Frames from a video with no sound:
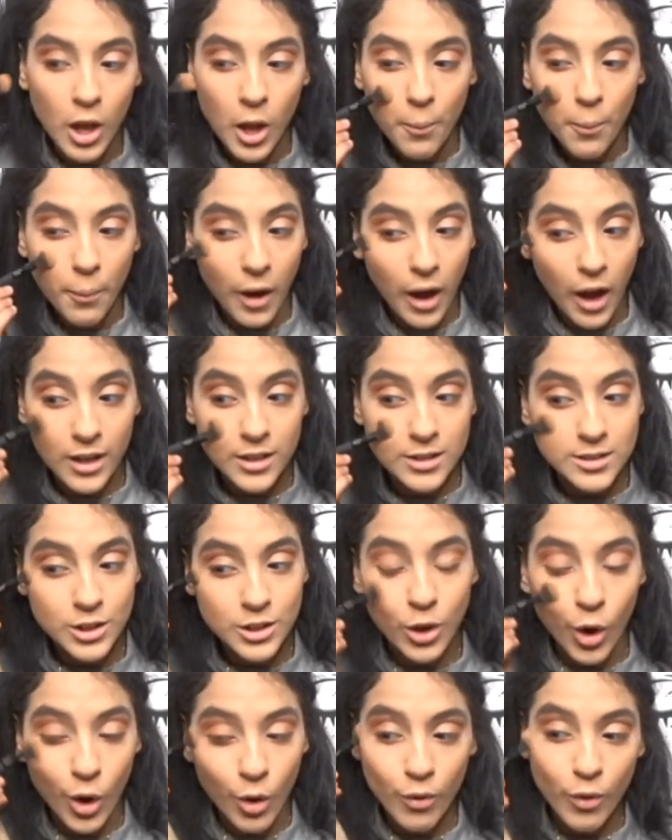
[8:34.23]
But honestly,
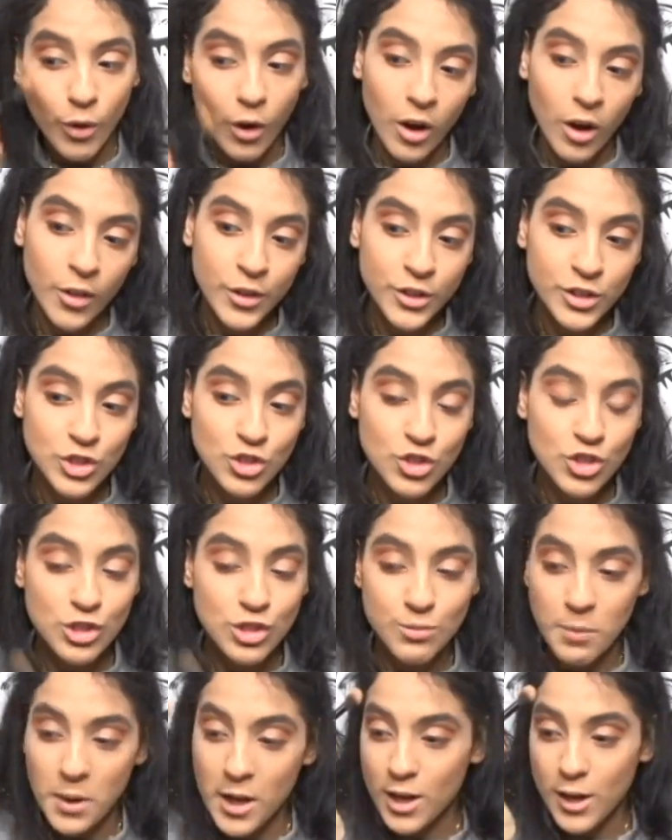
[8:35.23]
overall, this is just
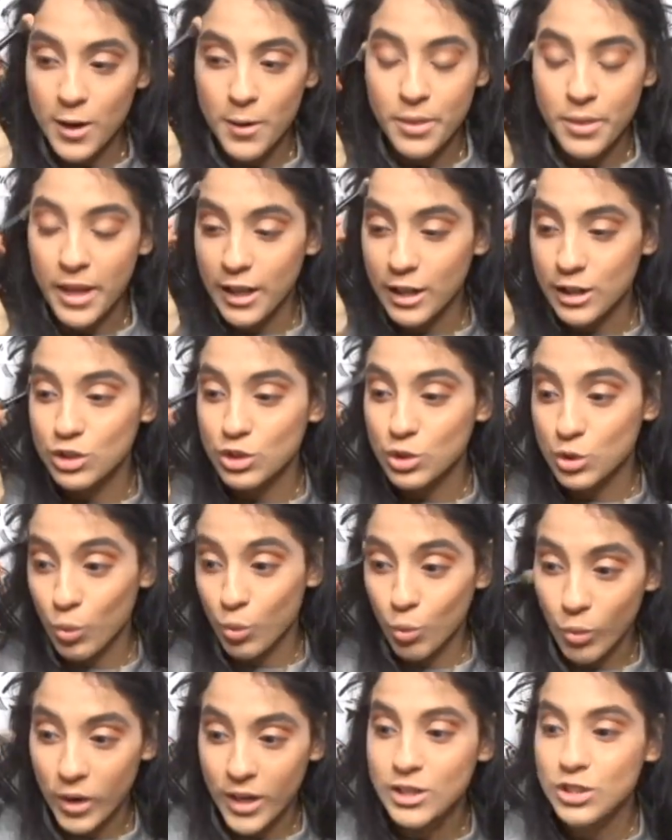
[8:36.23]
makeup that is
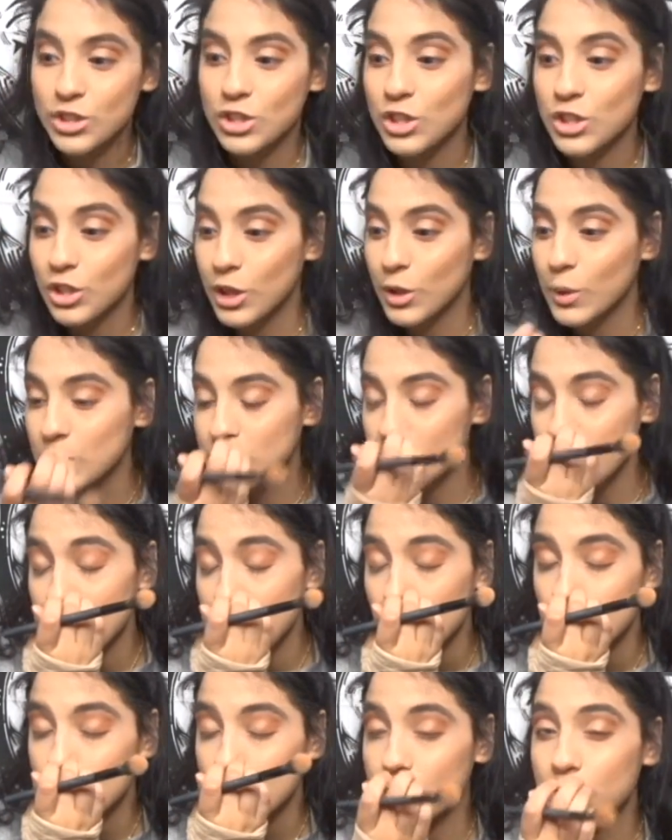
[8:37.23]
great to use. It
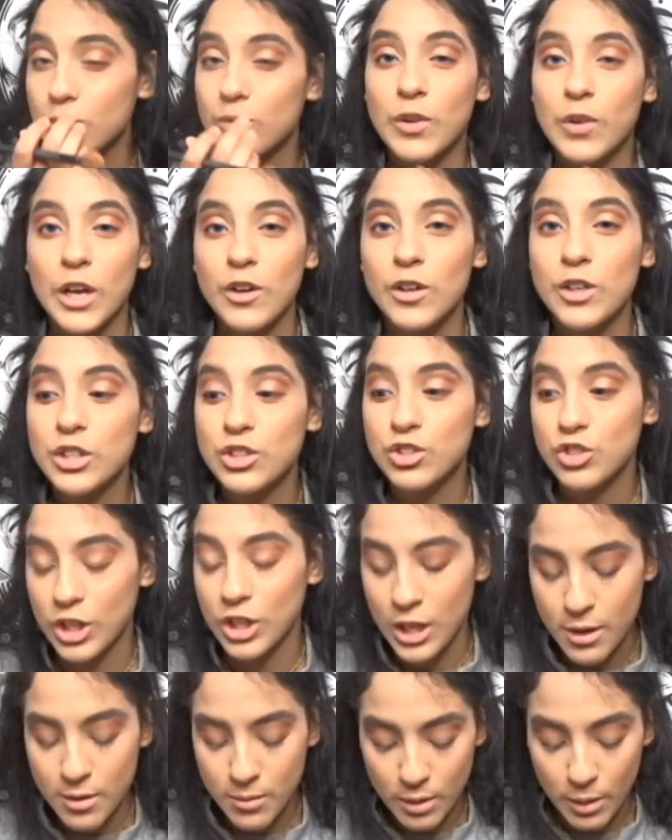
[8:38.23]
was very
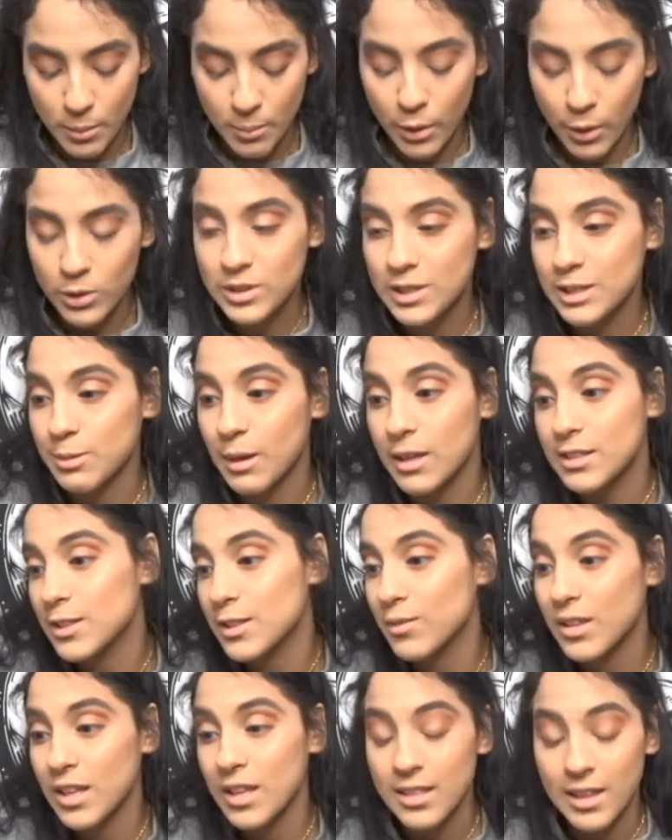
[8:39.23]
cheap. The most expensive
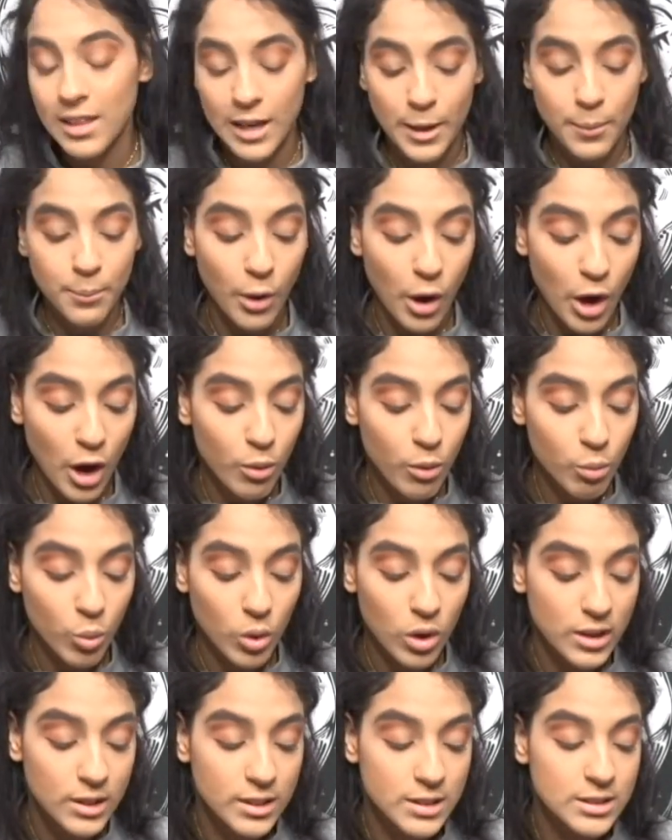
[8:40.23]
thing that I bought
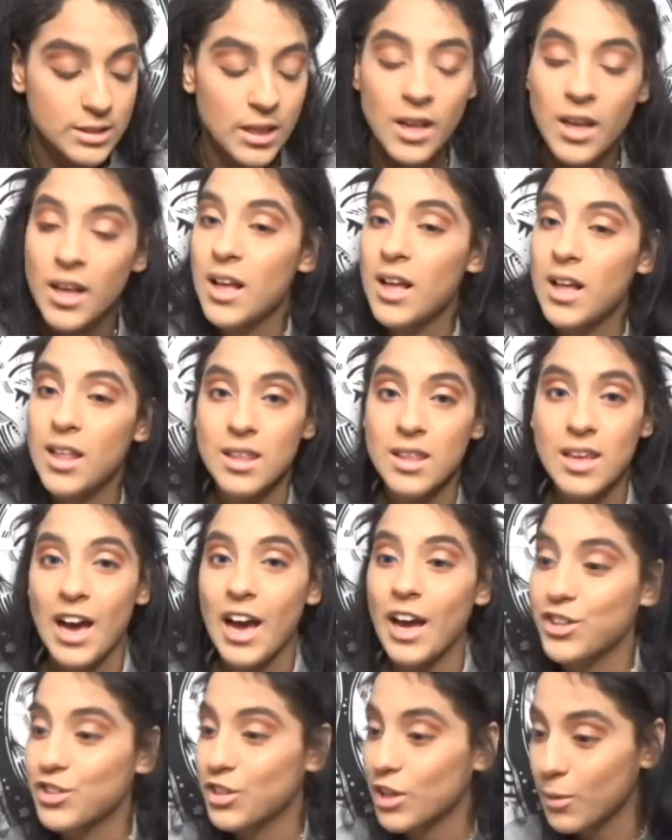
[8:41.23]
was the
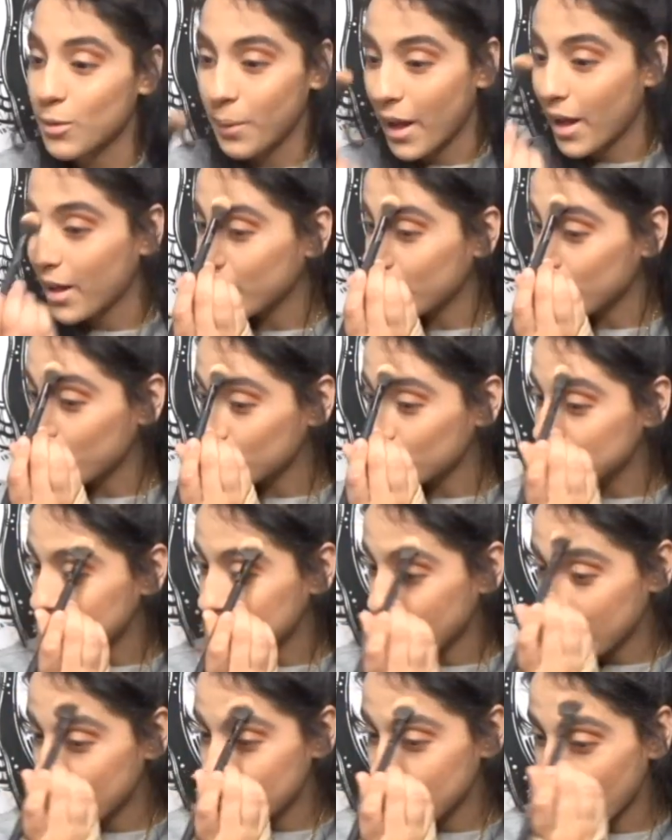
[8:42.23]
eyeshadow palette, and it was
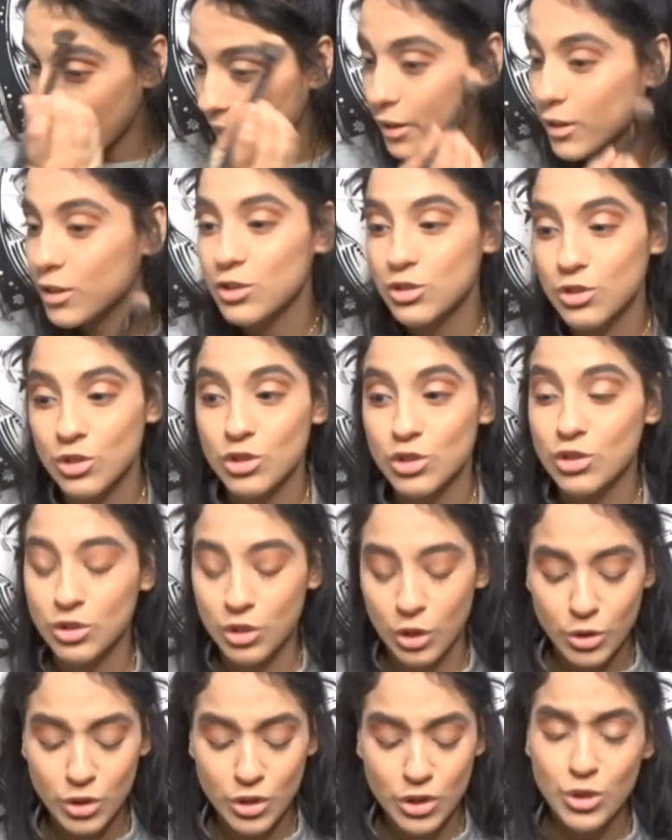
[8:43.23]
$10. So just
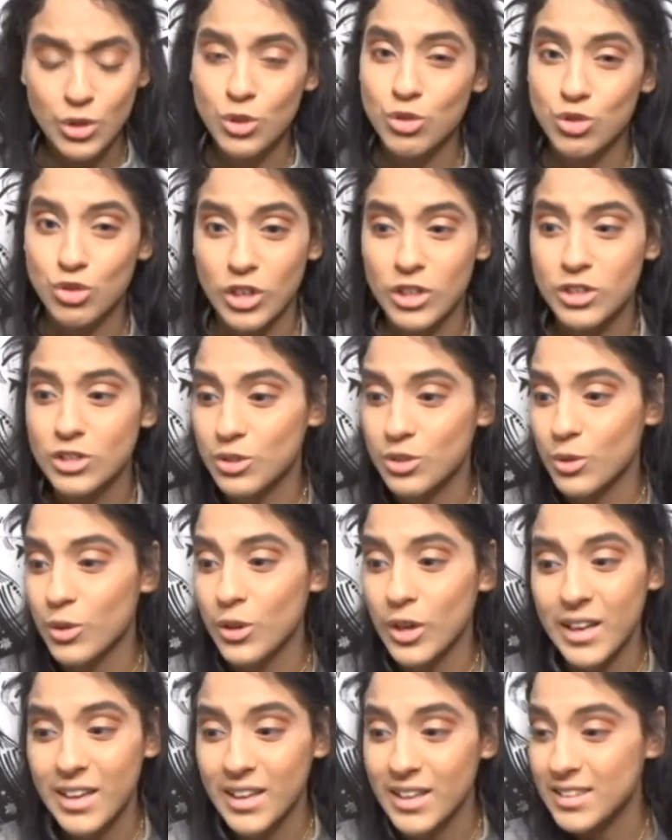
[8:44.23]
go to your drugstore
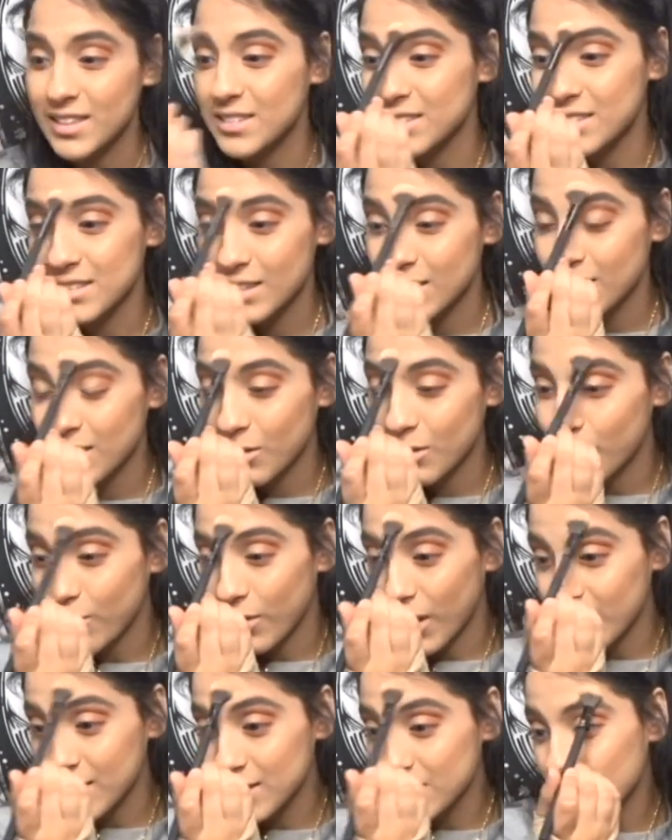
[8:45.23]
and
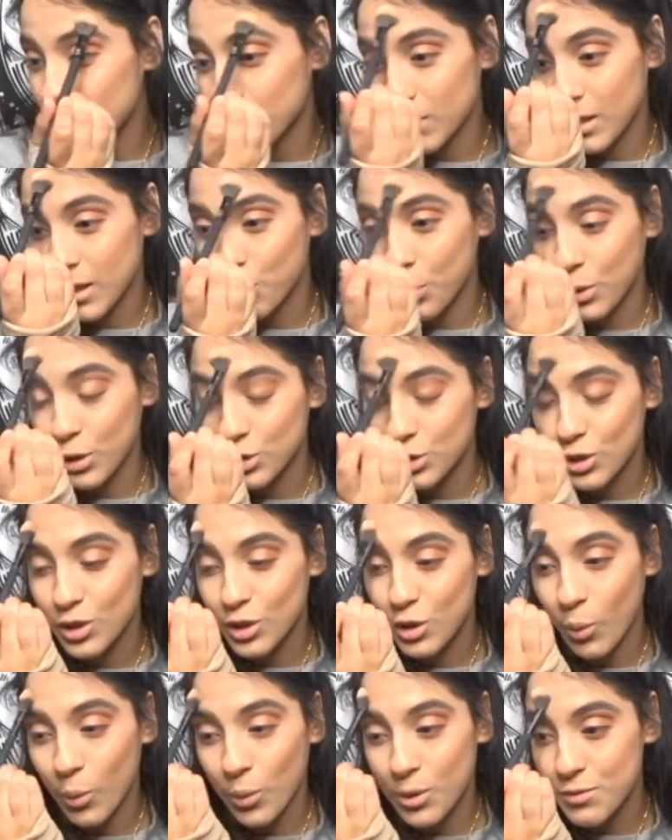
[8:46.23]
find something, because you can
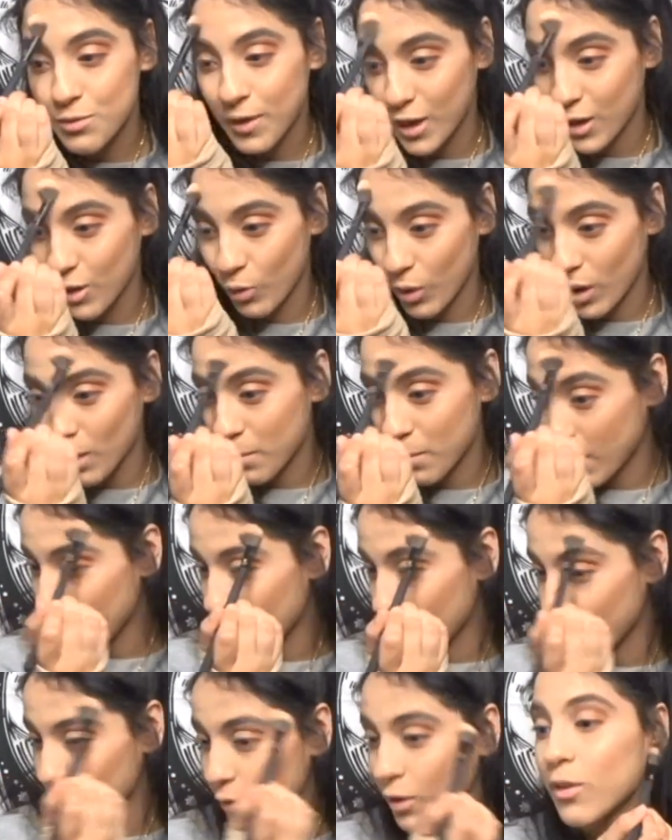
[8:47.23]
always find great
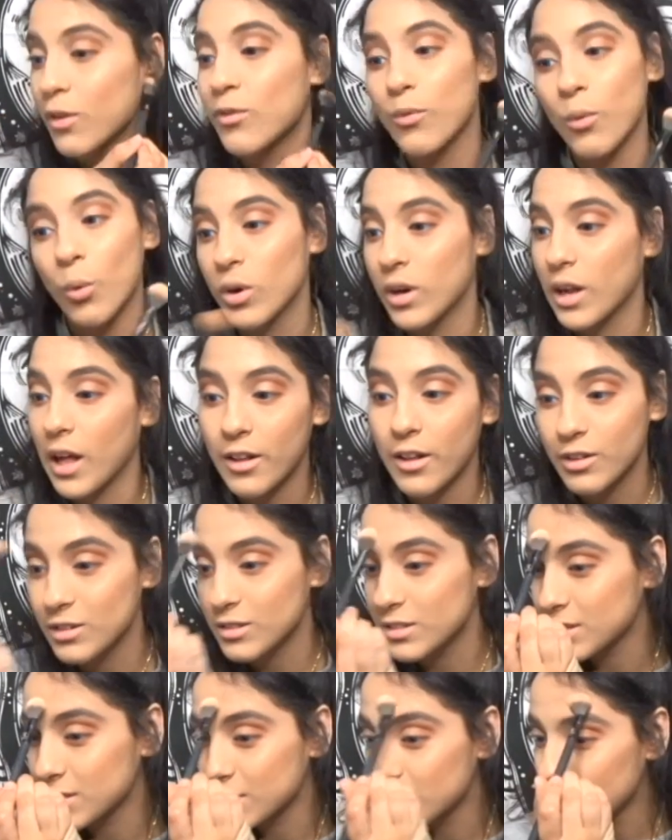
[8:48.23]
makeup for like
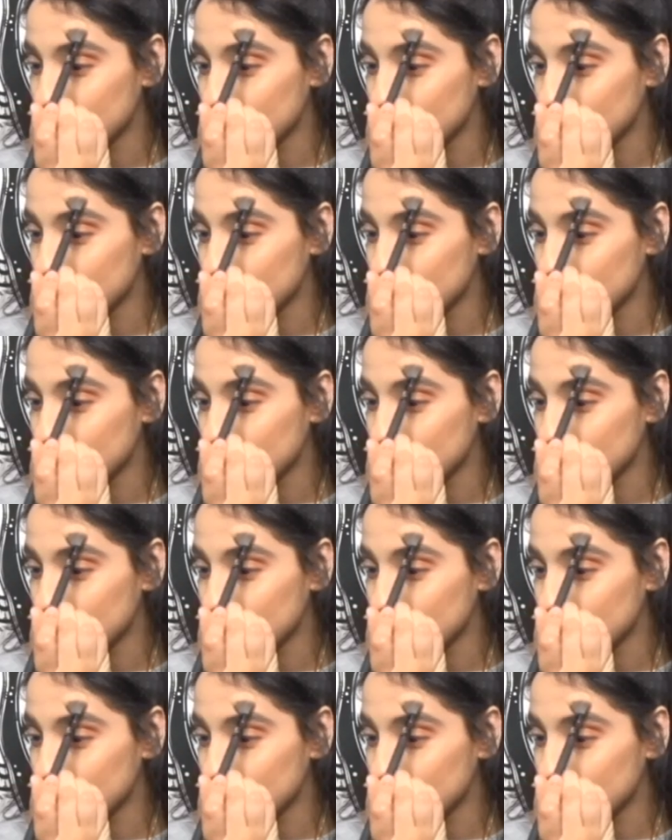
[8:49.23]
$4.